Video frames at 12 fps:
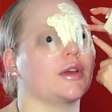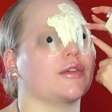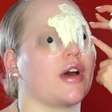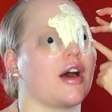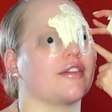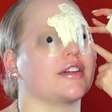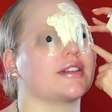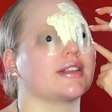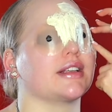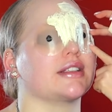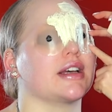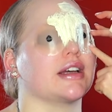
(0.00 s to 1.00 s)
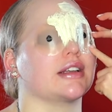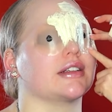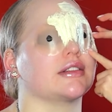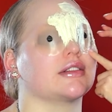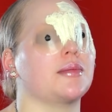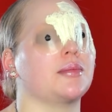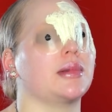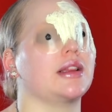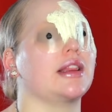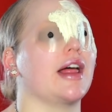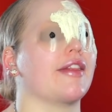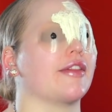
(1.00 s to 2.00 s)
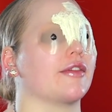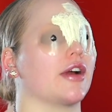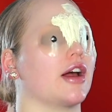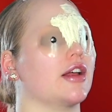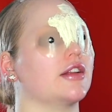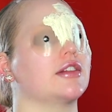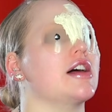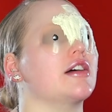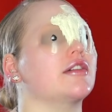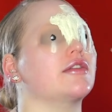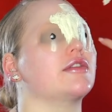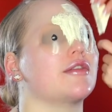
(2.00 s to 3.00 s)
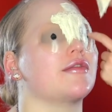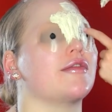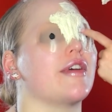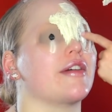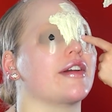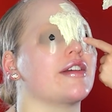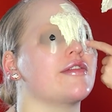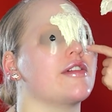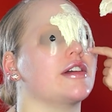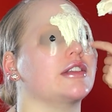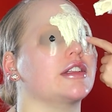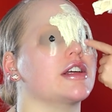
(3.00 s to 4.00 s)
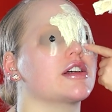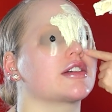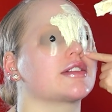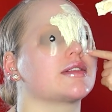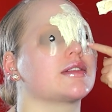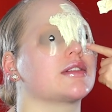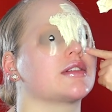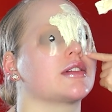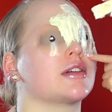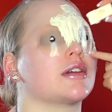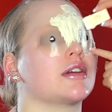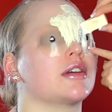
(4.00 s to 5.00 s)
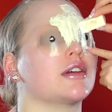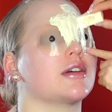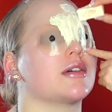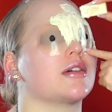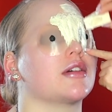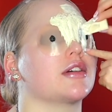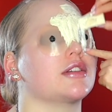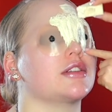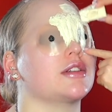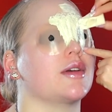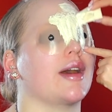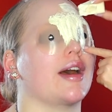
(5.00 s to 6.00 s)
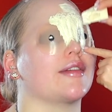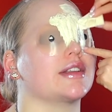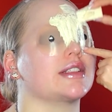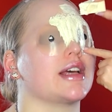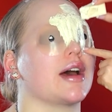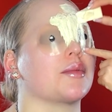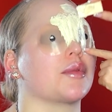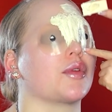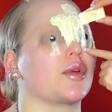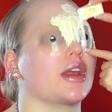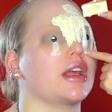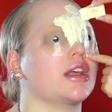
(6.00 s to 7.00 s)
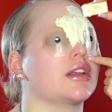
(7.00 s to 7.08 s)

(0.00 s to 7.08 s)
You've obviously done a plethora of very fun looks. Do you have a top three?